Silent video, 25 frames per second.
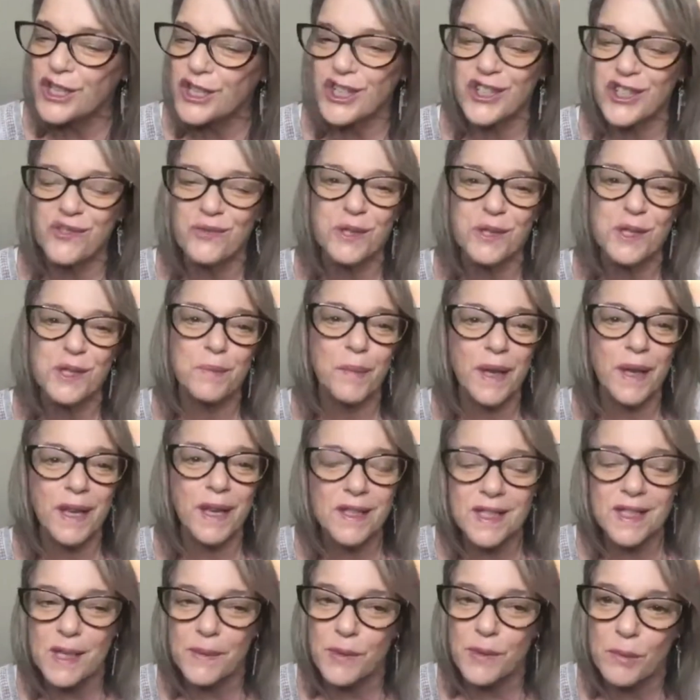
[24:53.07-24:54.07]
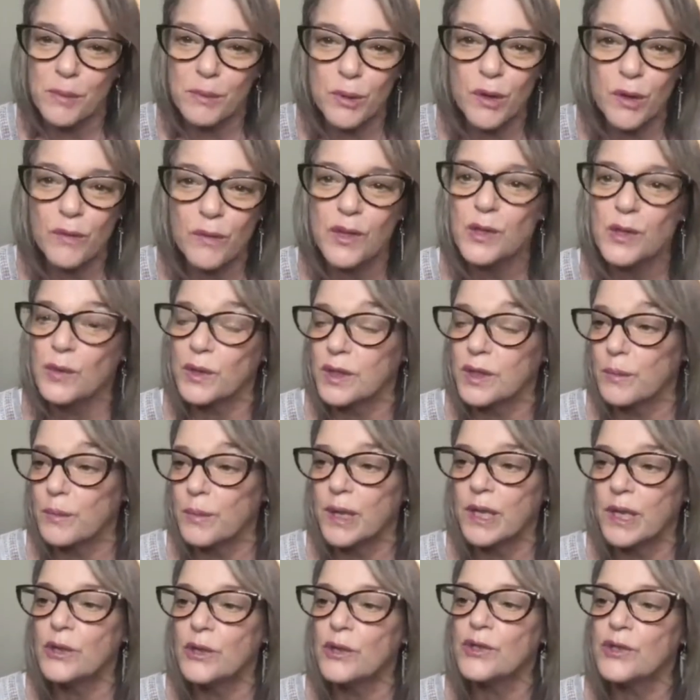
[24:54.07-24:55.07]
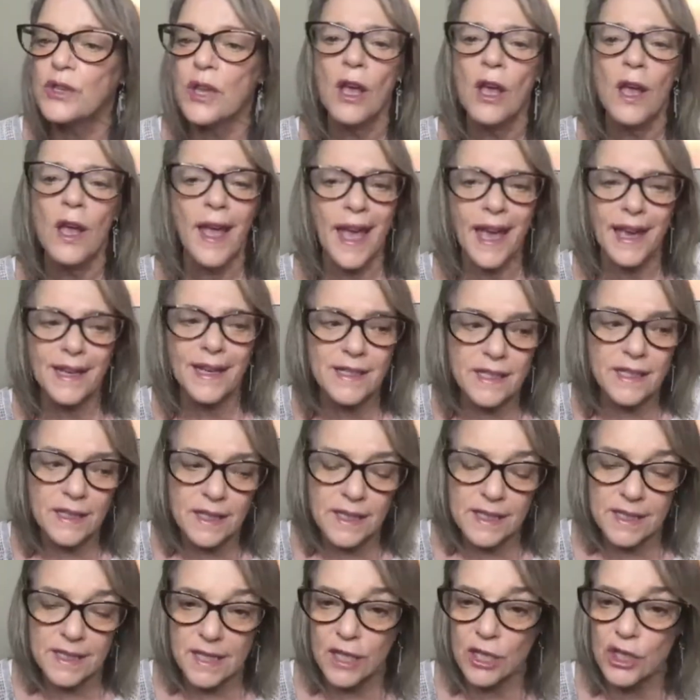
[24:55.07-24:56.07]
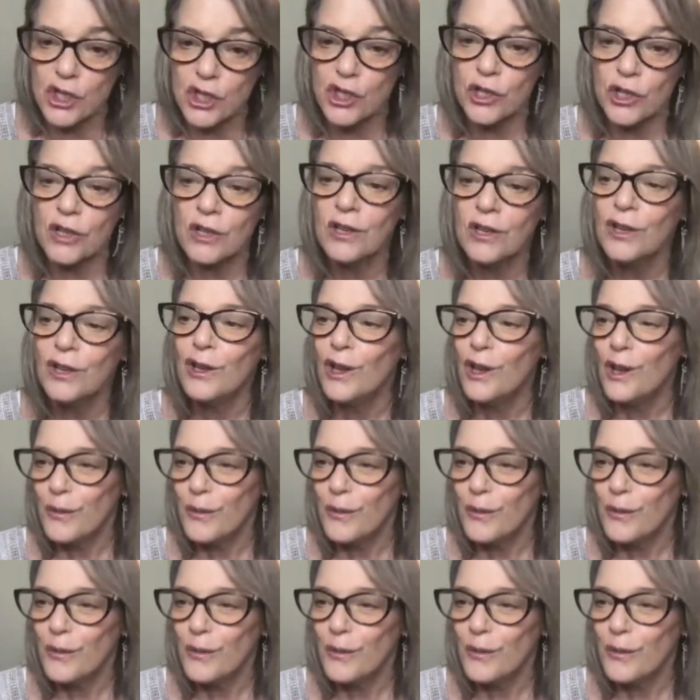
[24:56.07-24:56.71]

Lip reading: She was in some of the movies with the Beatles. Excellent teacher.